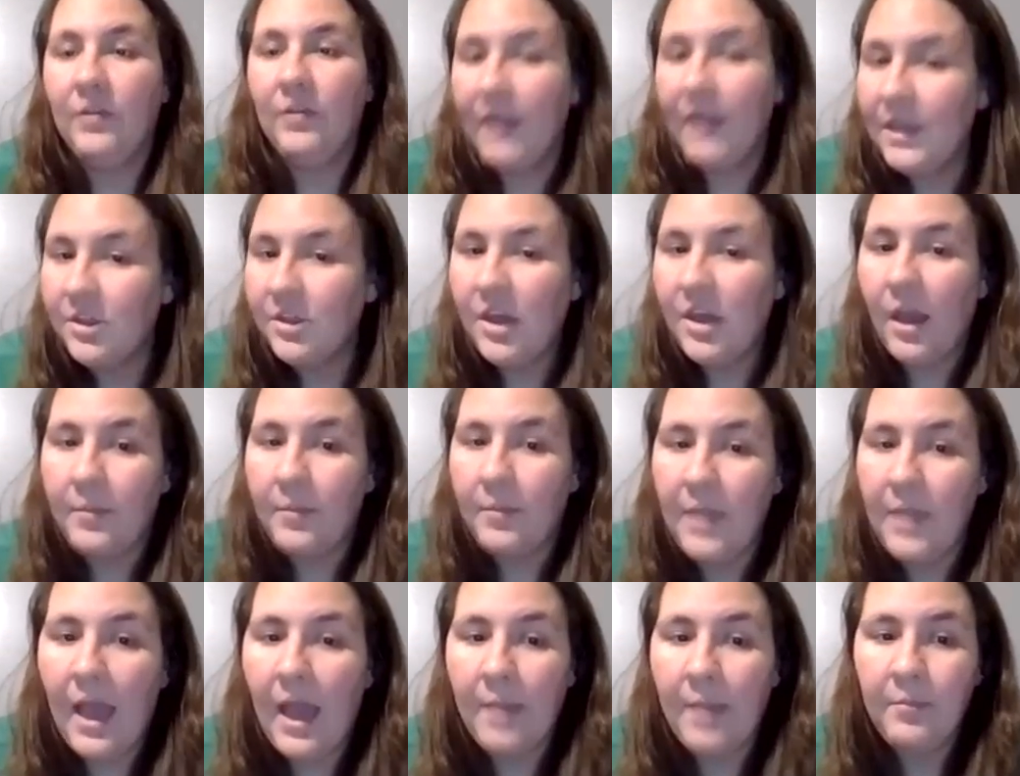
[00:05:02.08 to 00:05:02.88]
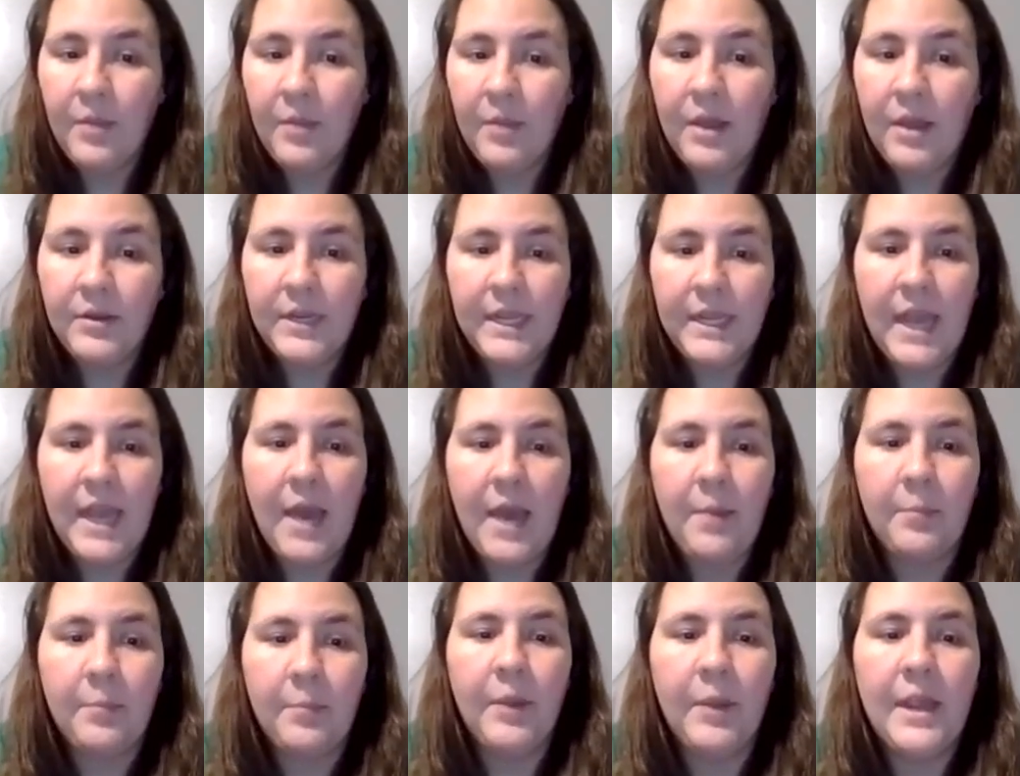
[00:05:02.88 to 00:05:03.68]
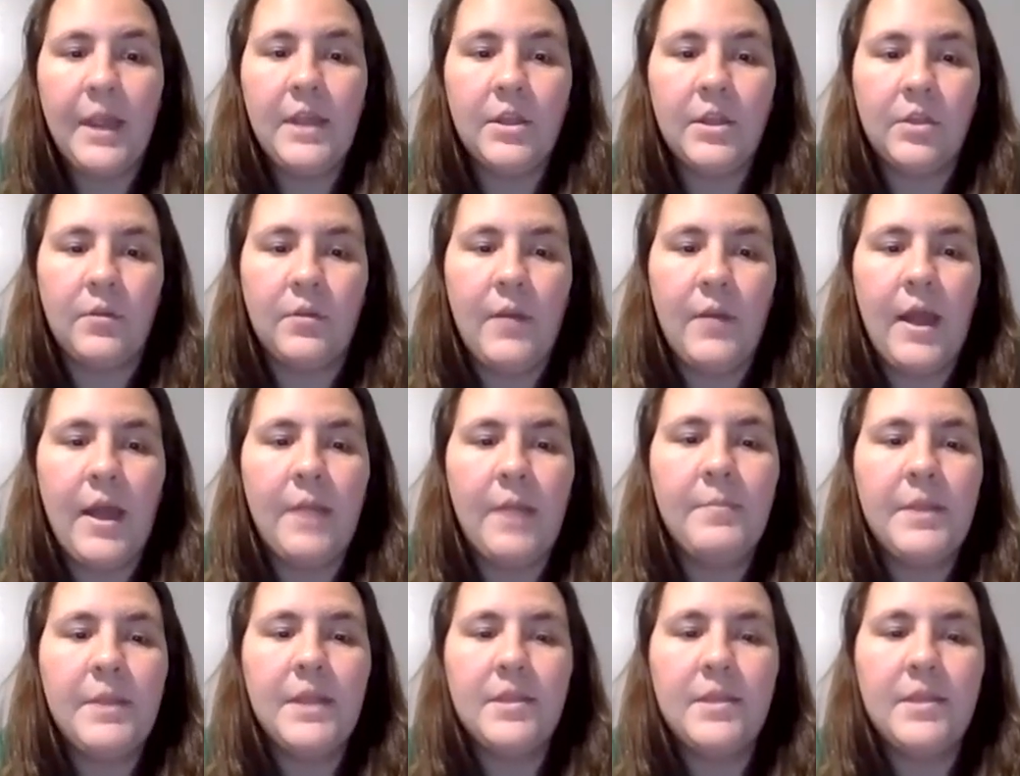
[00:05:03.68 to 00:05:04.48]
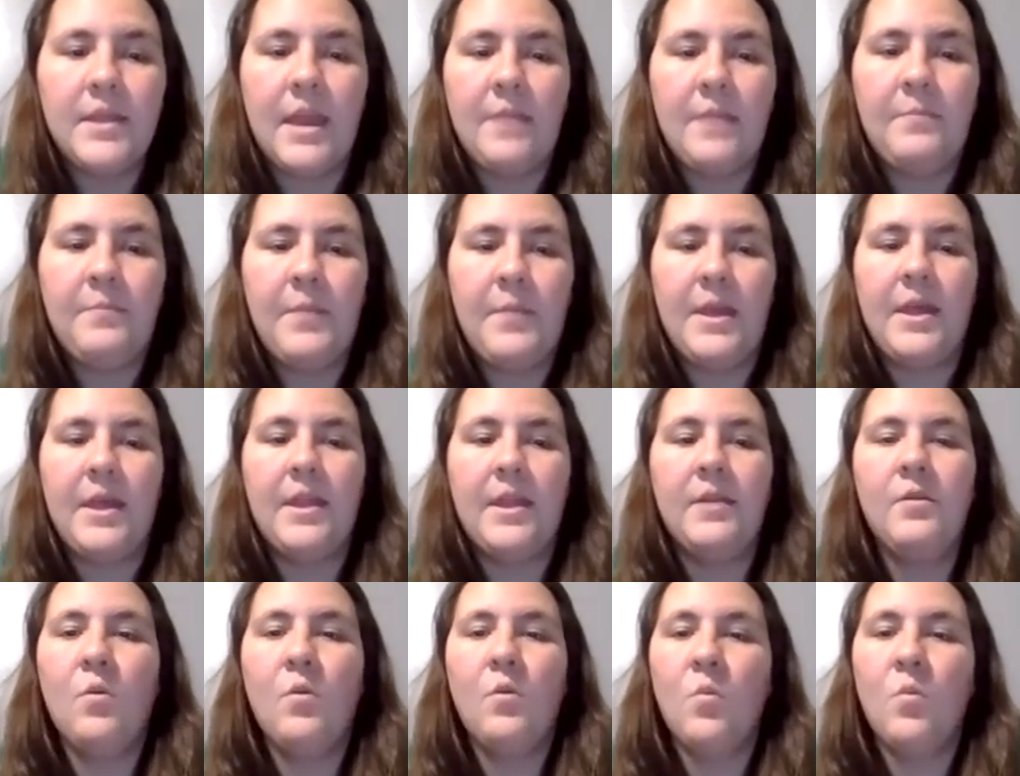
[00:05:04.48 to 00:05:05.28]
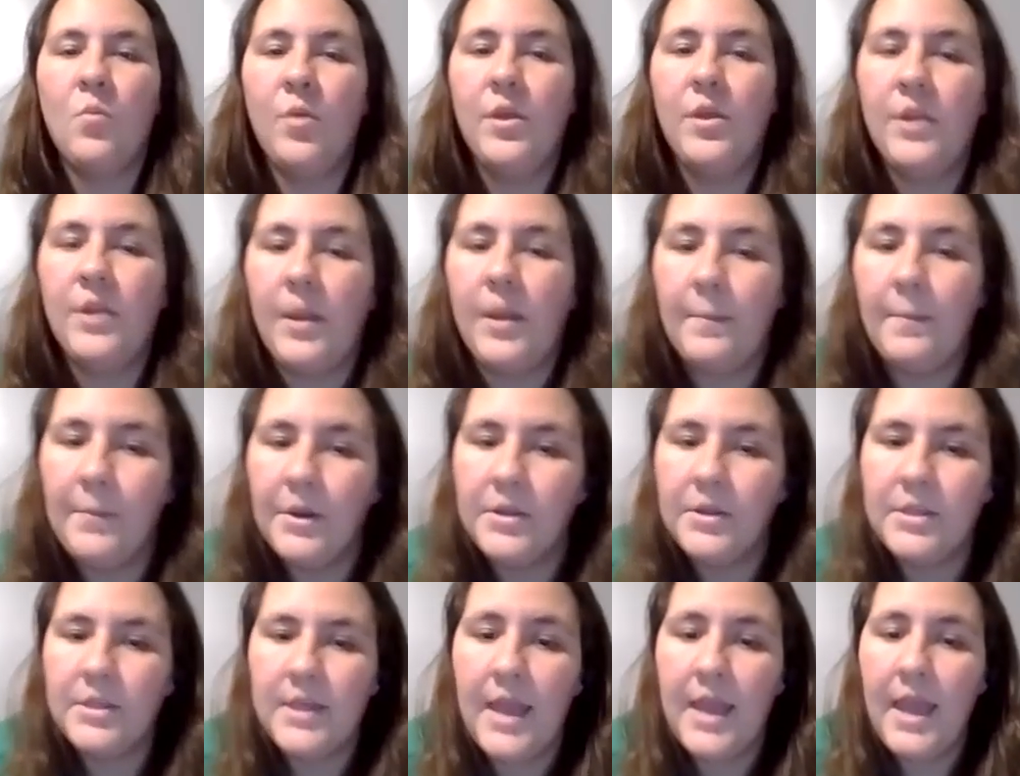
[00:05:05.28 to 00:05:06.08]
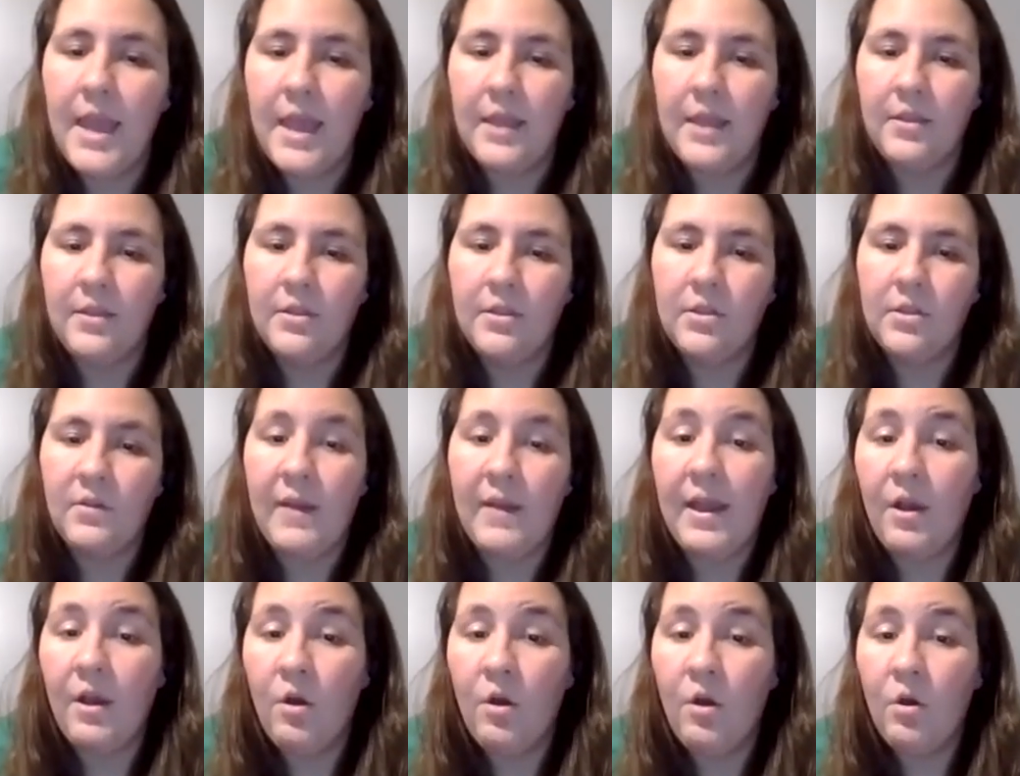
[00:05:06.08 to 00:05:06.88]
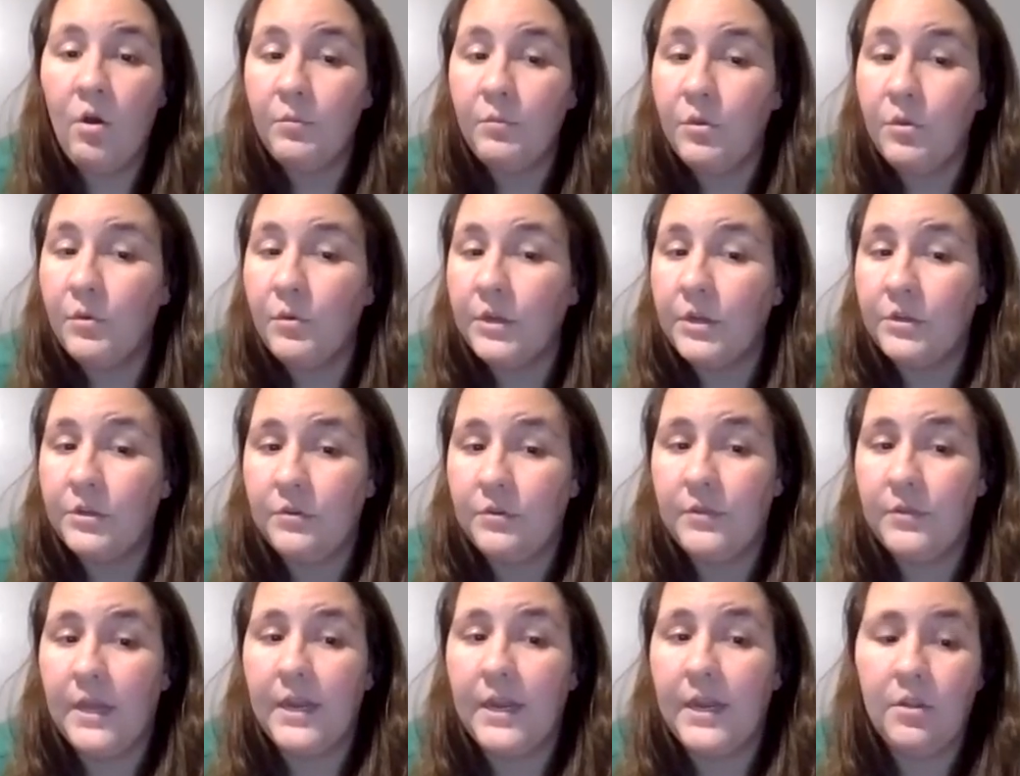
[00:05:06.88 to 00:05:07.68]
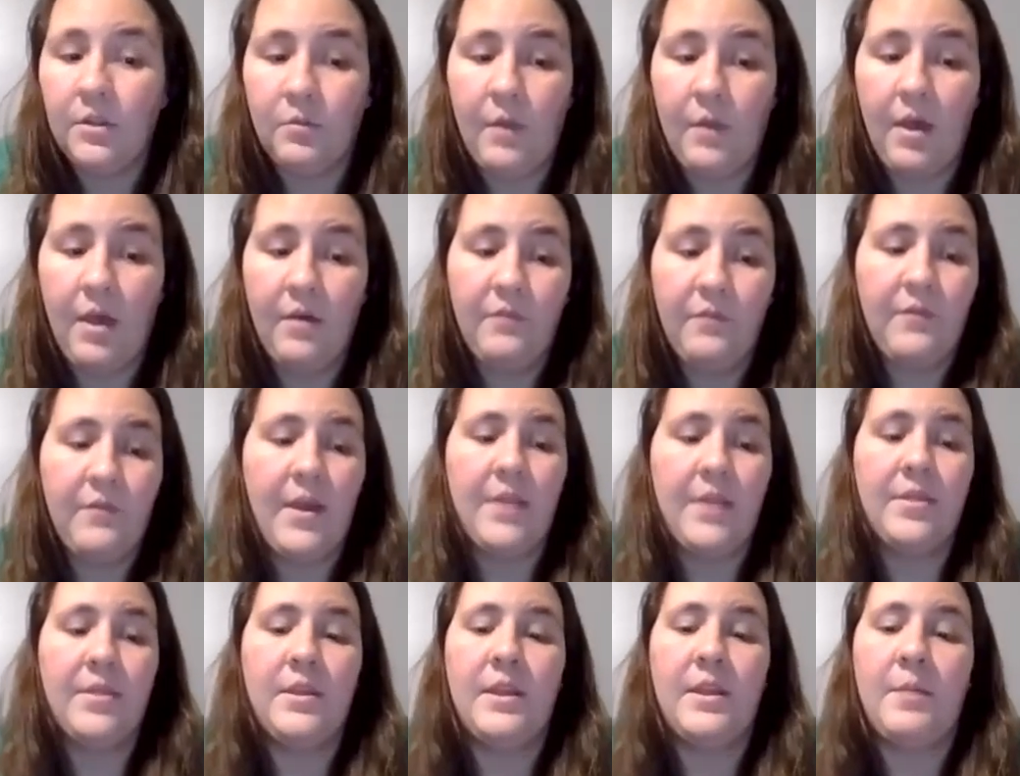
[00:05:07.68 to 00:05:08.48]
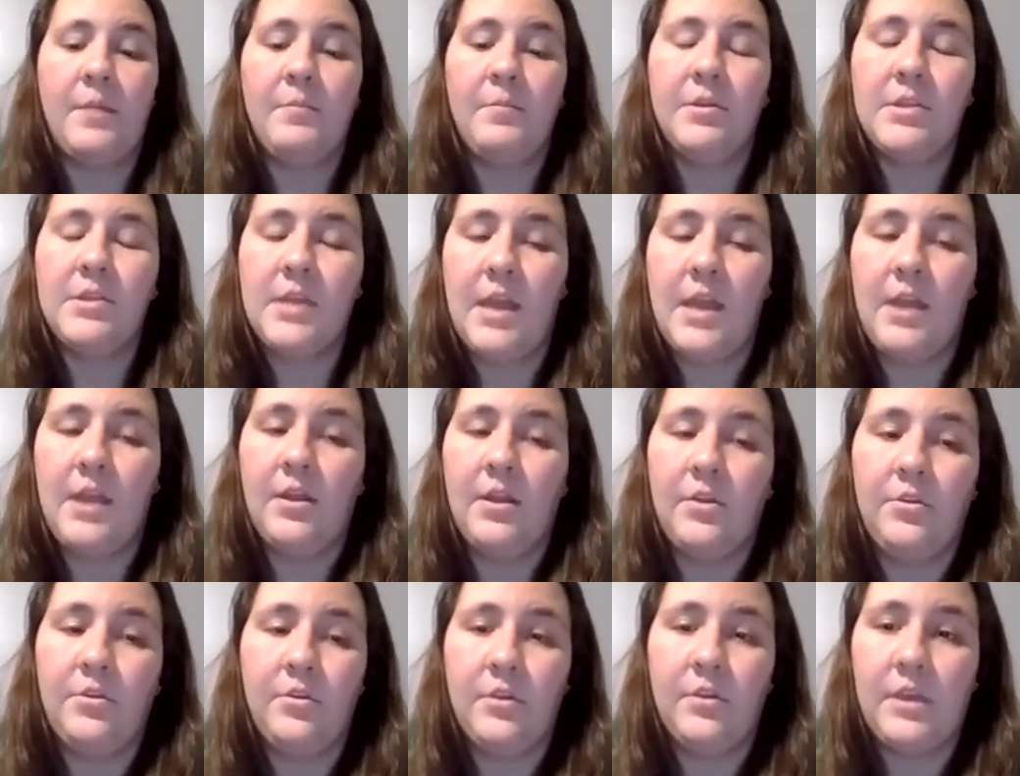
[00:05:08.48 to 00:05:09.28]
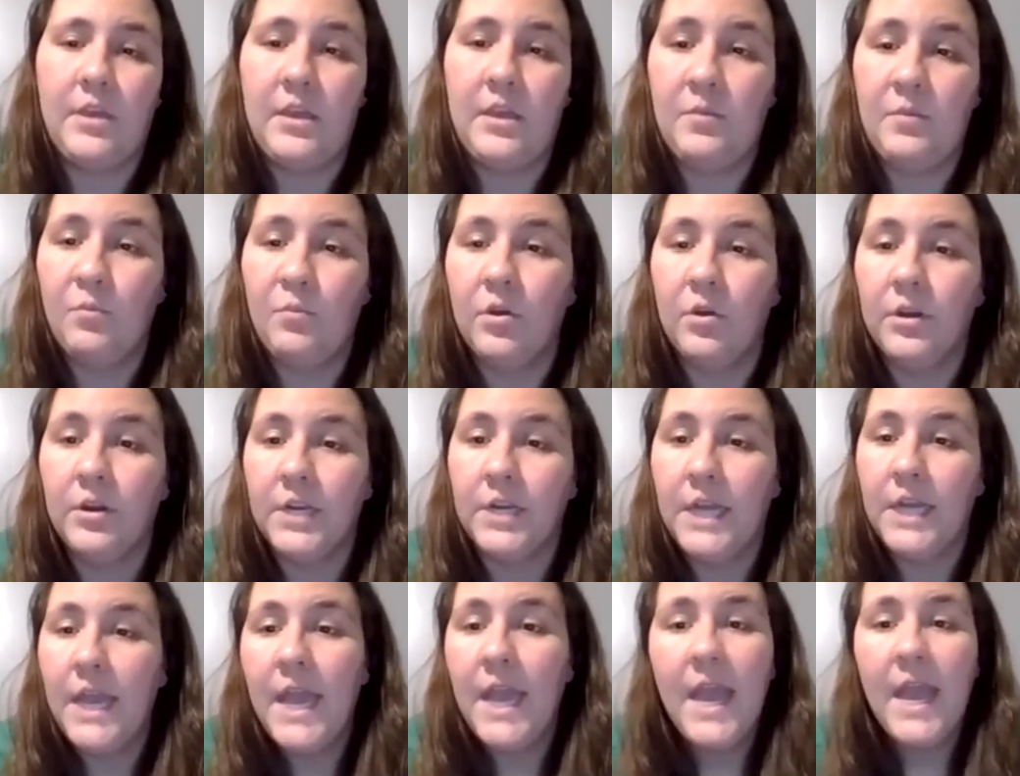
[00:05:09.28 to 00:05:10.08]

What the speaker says: Great job. Yeah, I'm rounding up, right? So I'm going to type in the number 10. So at home, you could do that as well. Find the number 10 on your keyboard.